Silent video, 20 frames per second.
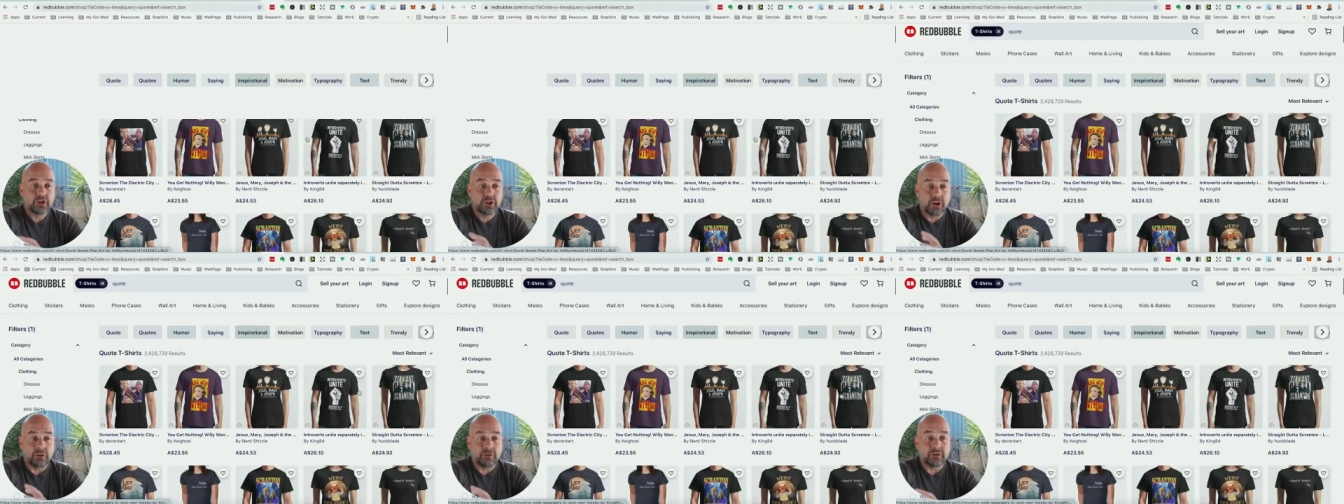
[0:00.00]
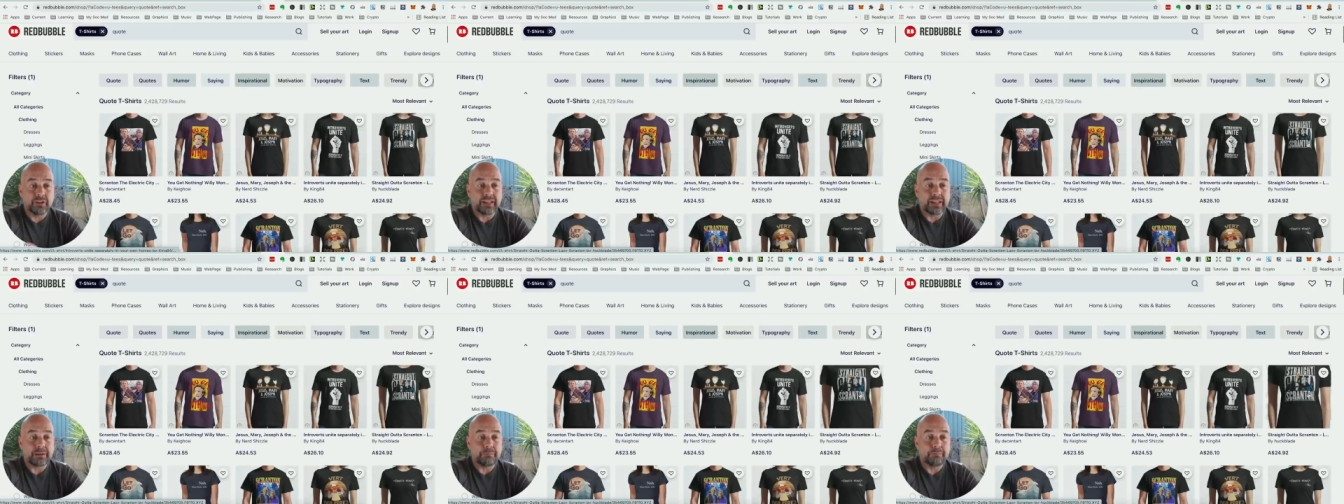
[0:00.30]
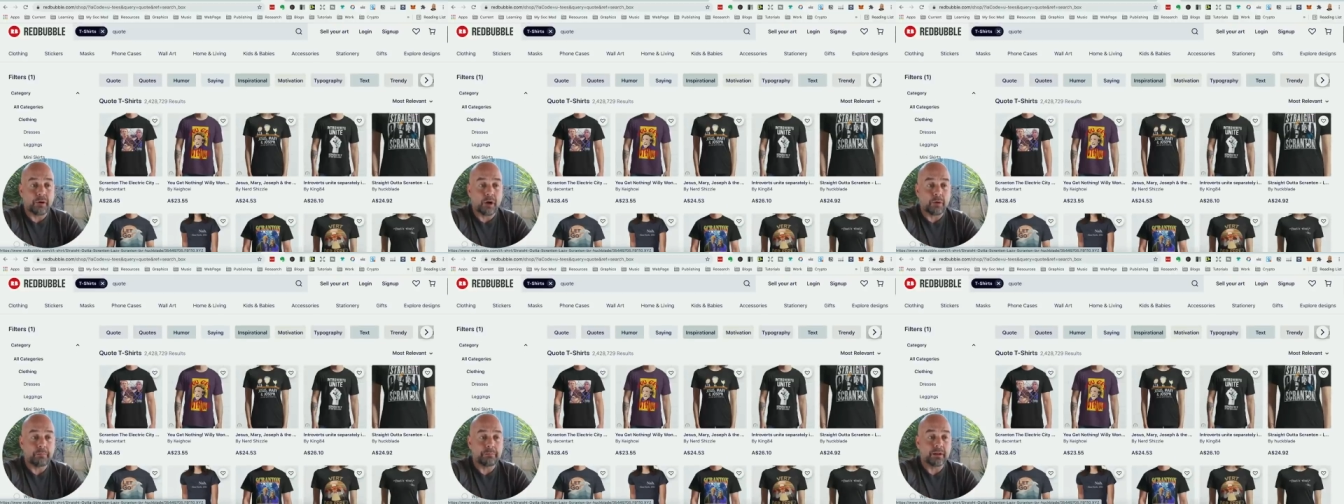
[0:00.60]
currently
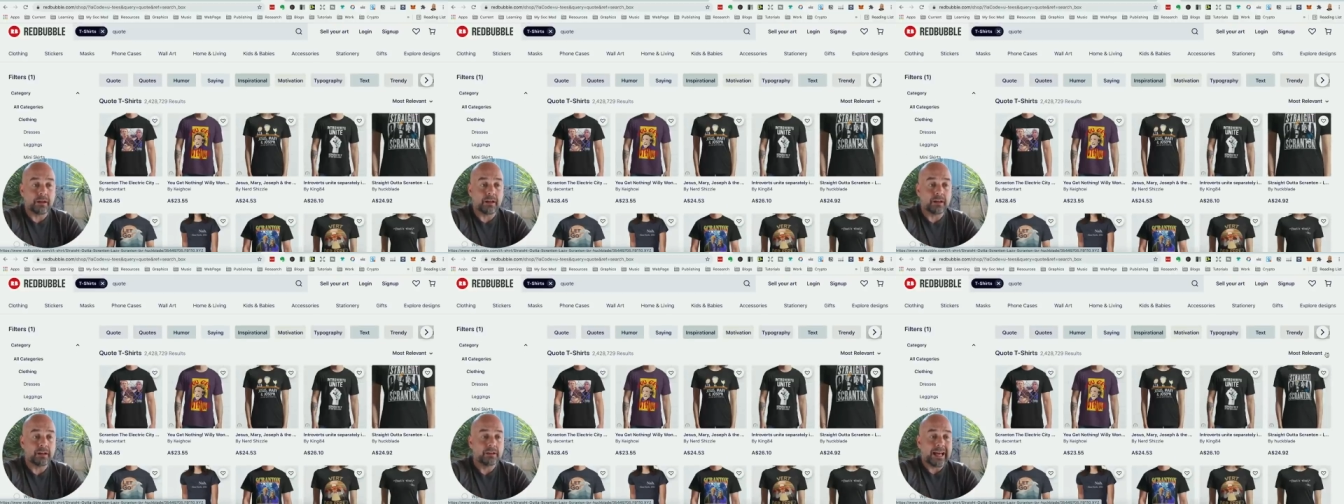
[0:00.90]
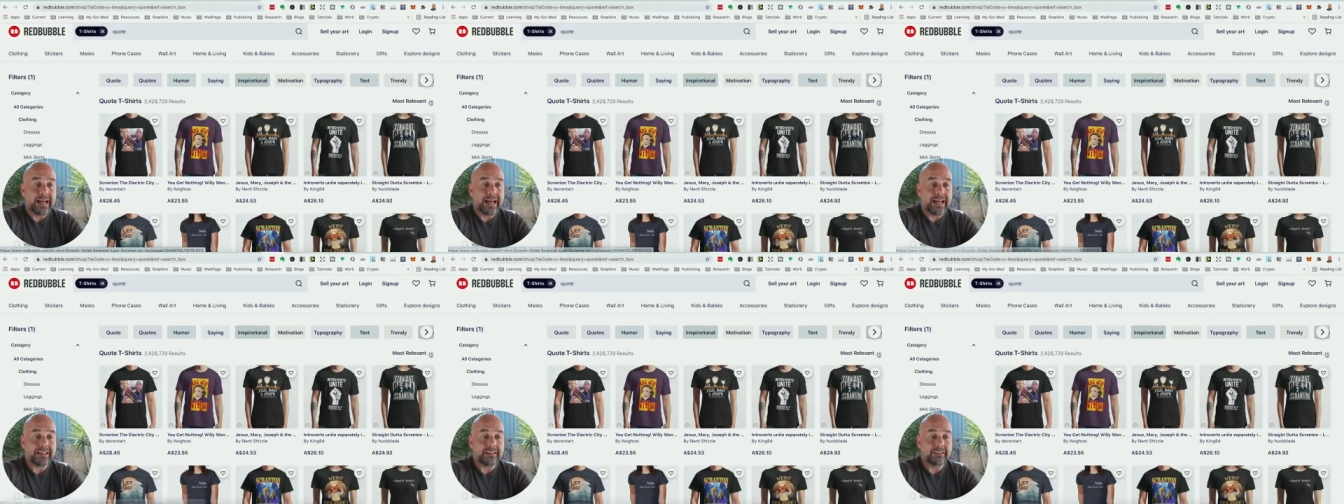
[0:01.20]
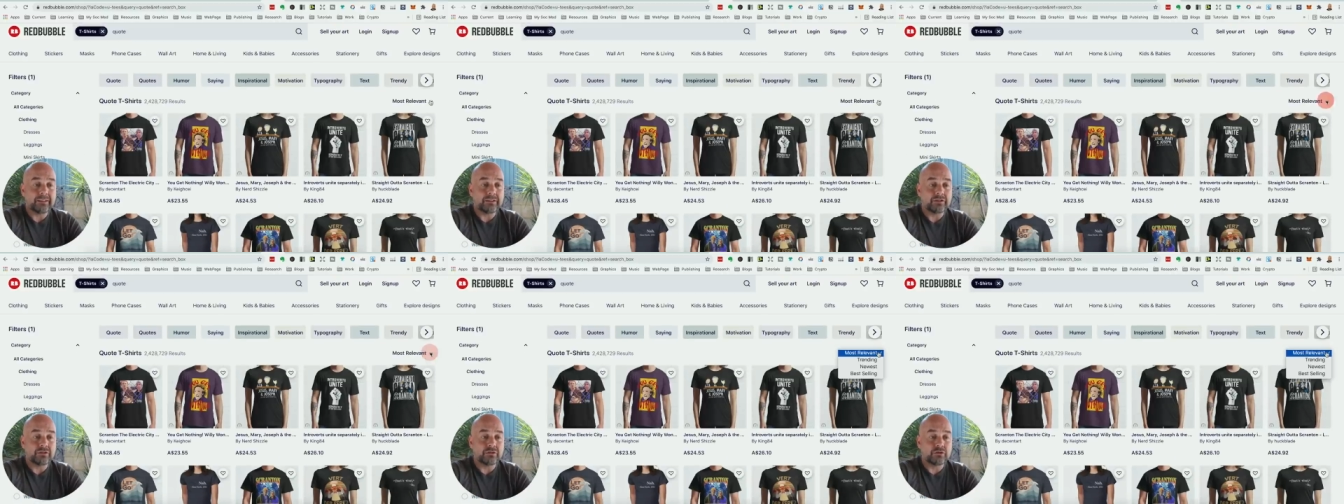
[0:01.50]
popular
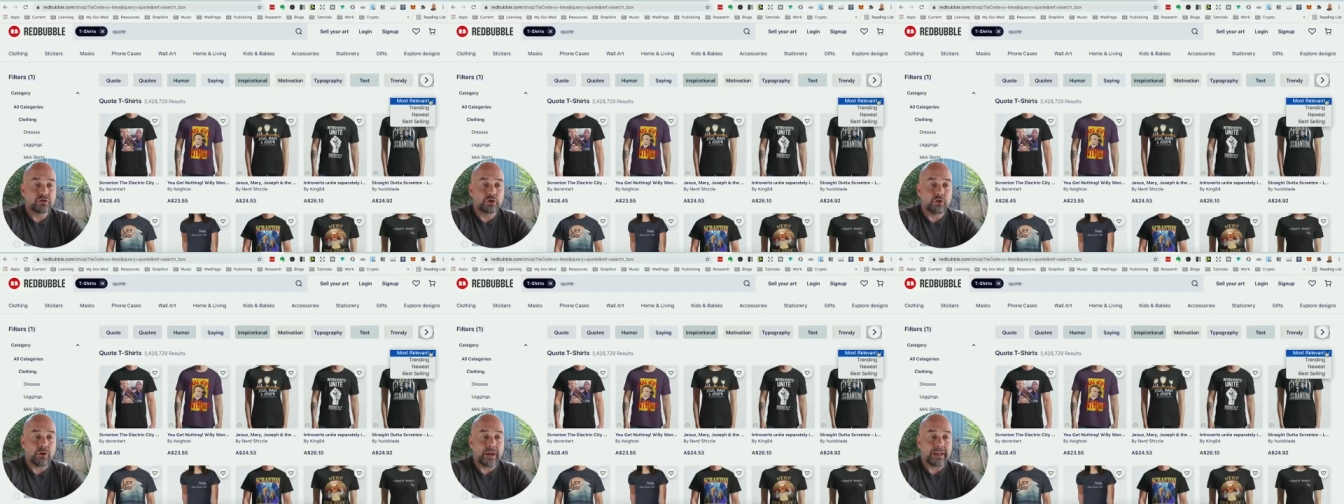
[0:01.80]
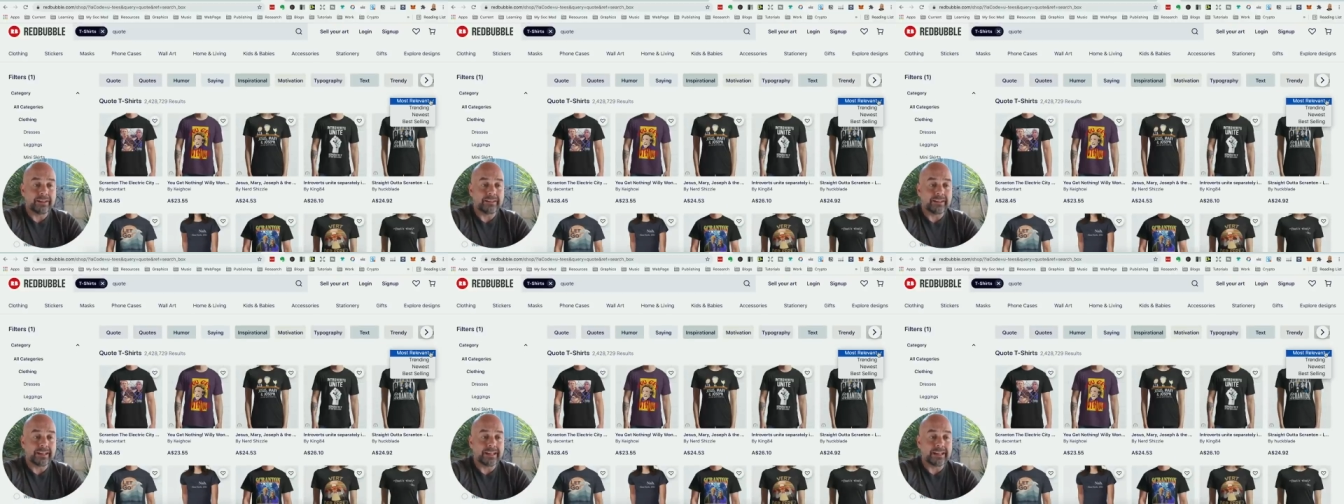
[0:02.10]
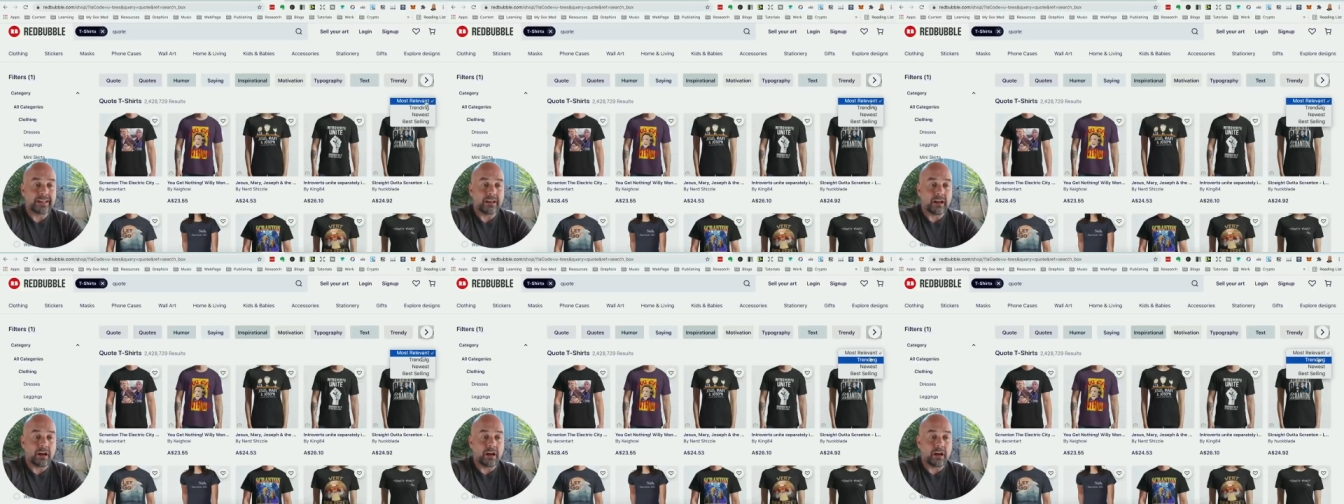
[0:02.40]
and
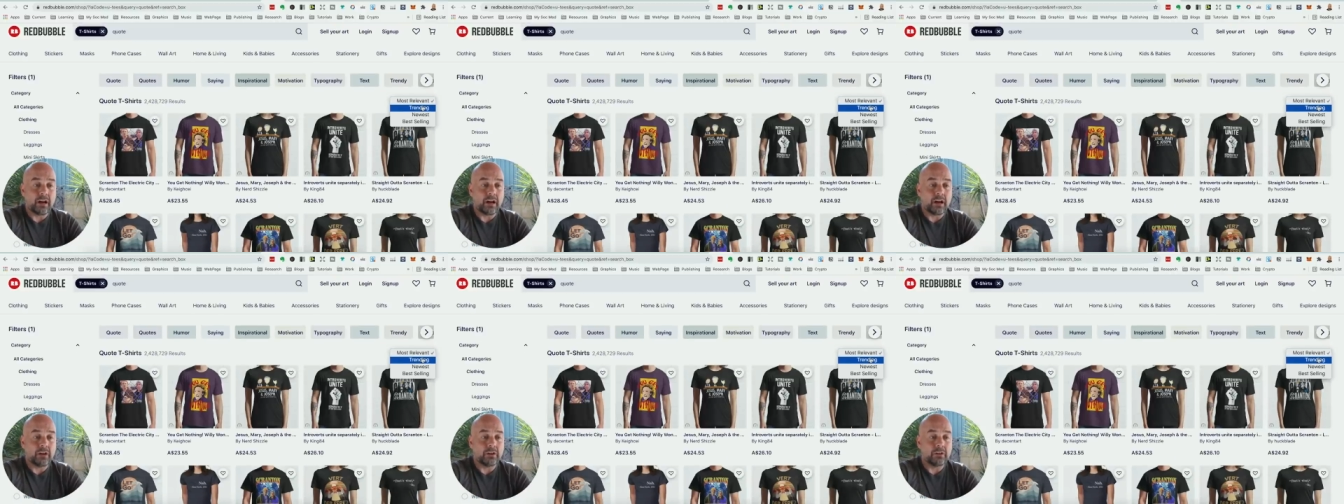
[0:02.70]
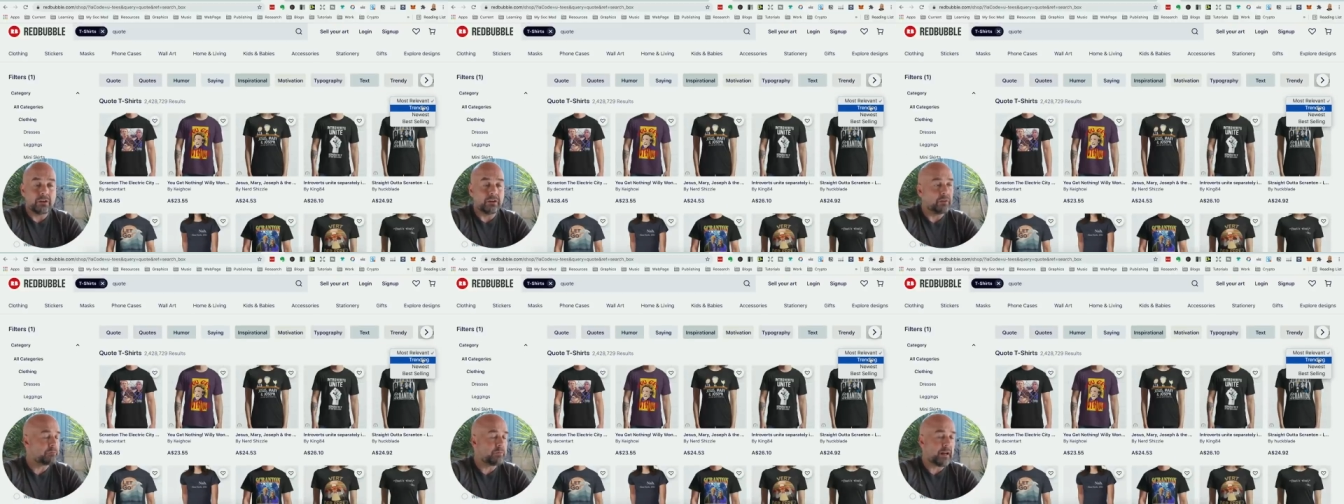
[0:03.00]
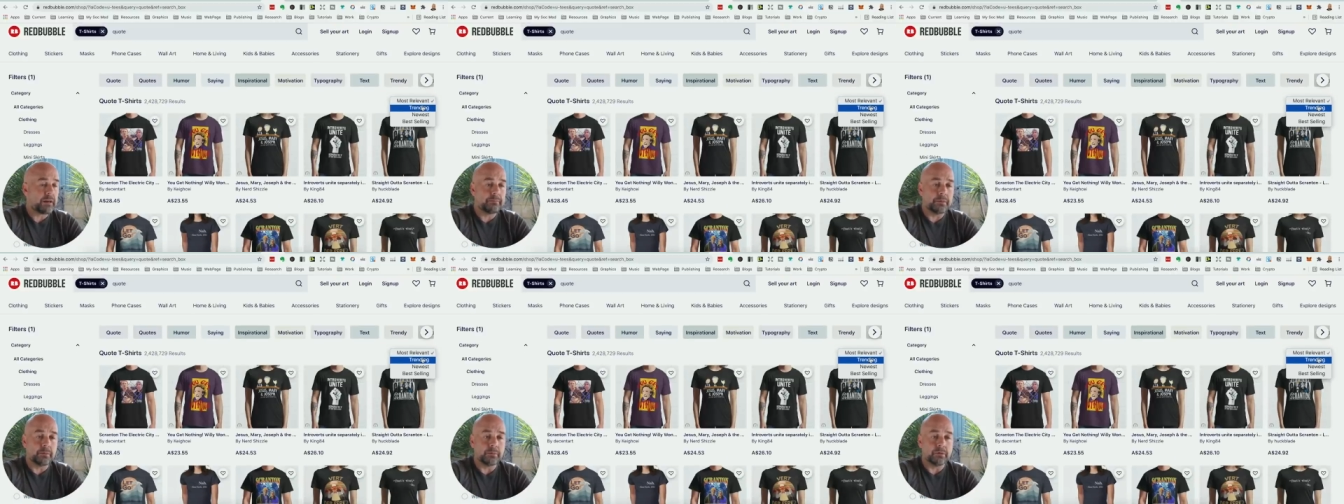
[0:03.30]
trending on
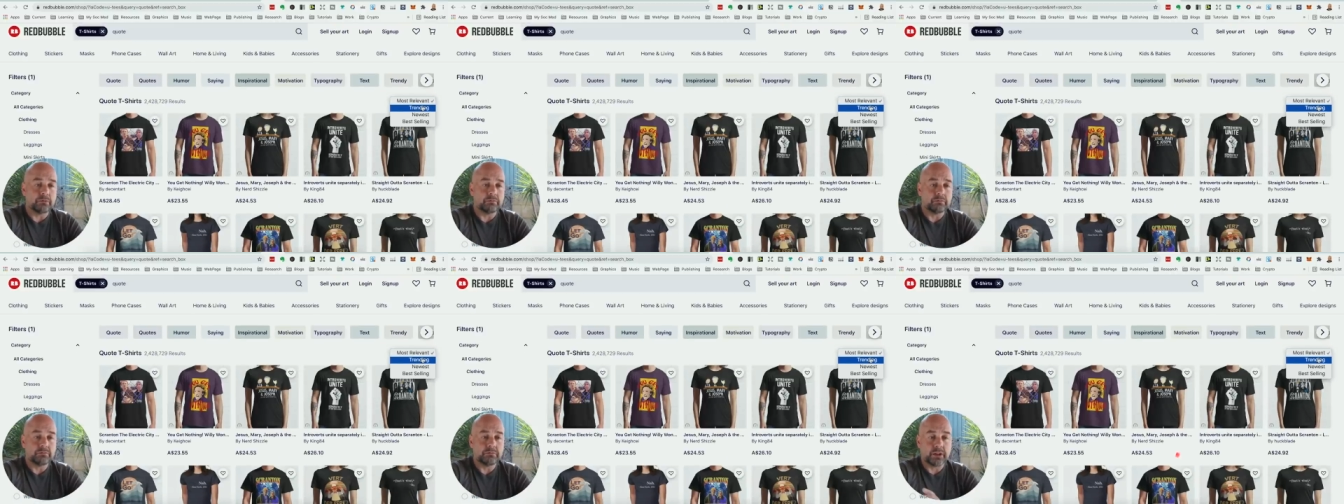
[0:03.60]
Redbubble.